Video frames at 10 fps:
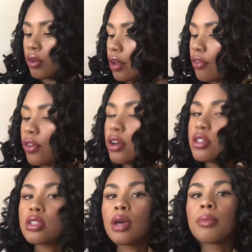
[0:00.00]
Okay,
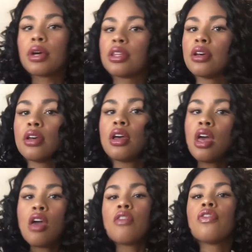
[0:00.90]
first I'm gonna
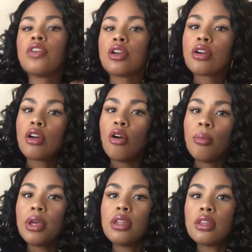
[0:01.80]
finger
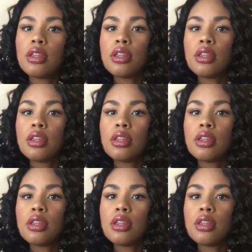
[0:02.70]
comb it.